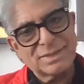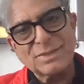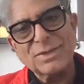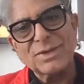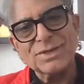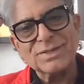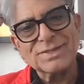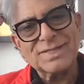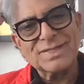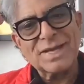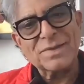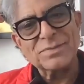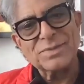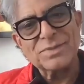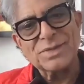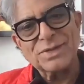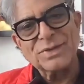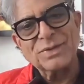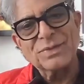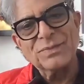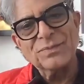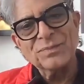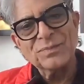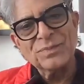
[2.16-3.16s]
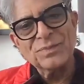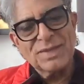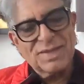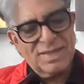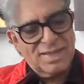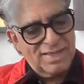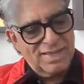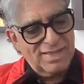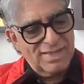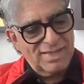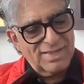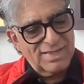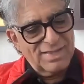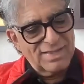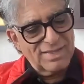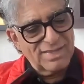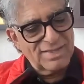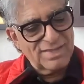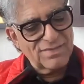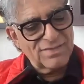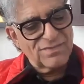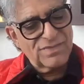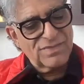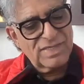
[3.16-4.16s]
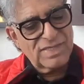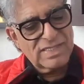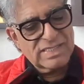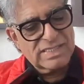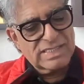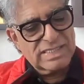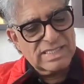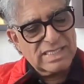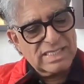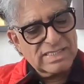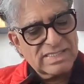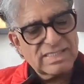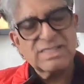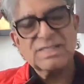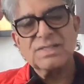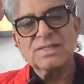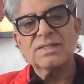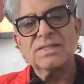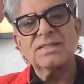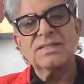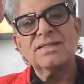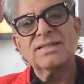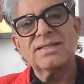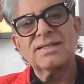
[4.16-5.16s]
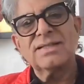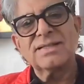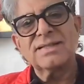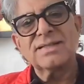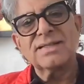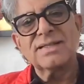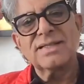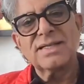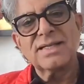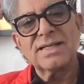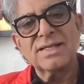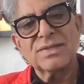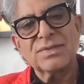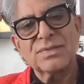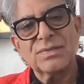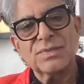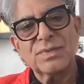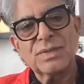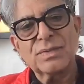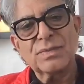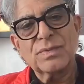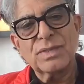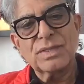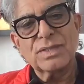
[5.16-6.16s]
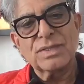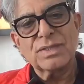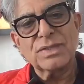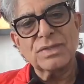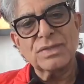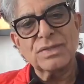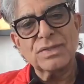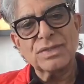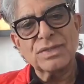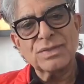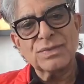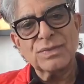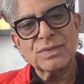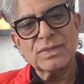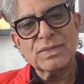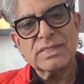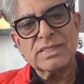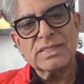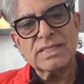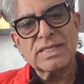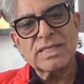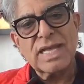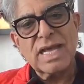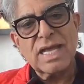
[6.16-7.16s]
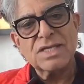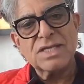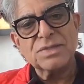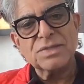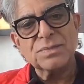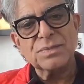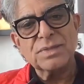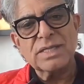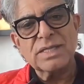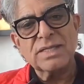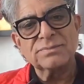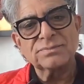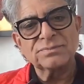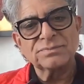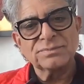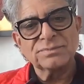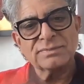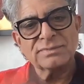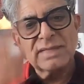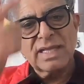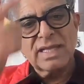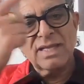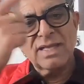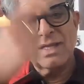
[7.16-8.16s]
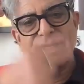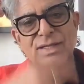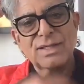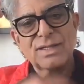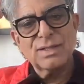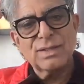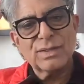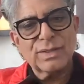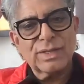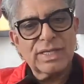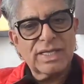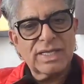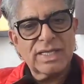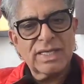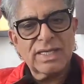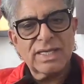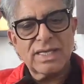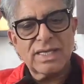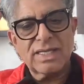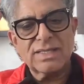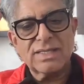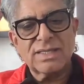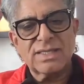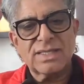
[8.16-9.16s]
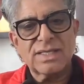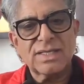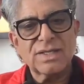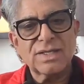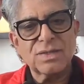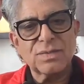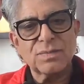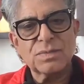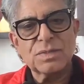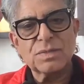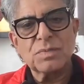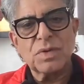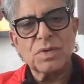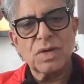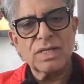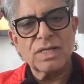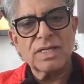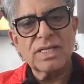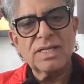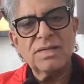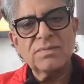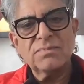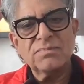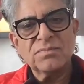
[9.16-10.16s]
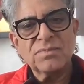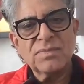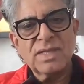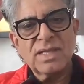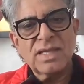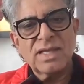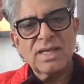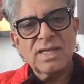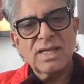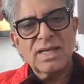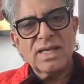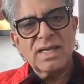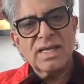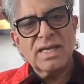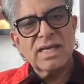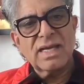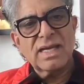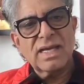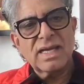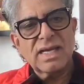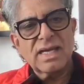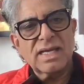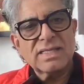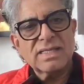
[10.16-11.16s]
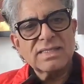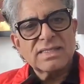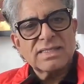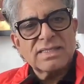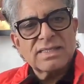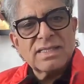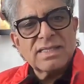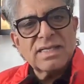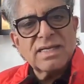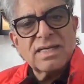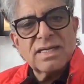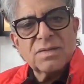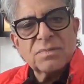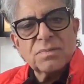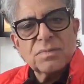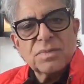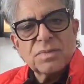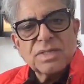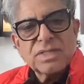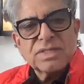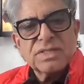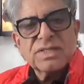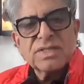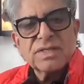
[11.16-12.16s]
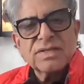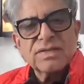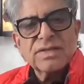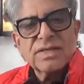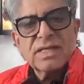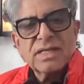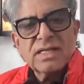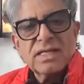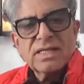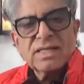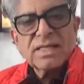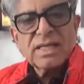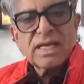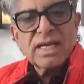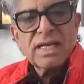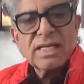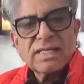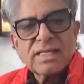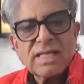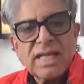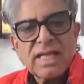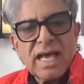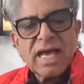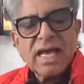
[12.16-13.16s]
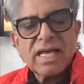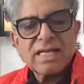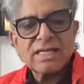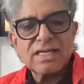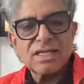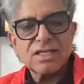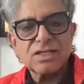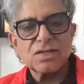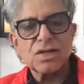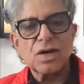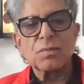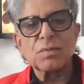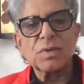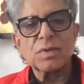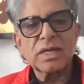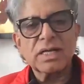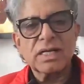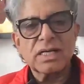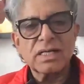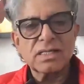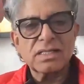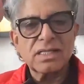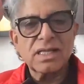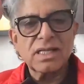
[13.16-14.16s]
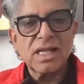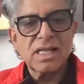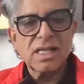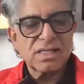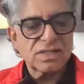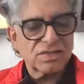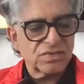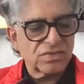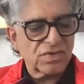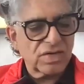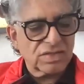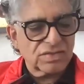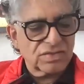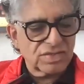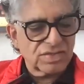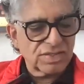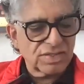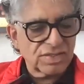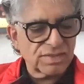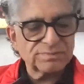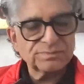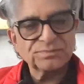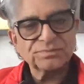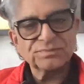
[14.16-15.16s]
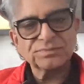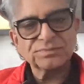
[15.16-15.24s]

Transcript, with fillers: long time ago, the first lesson that we were taught was anatomy, looking at the human body as a material and anatomical structure.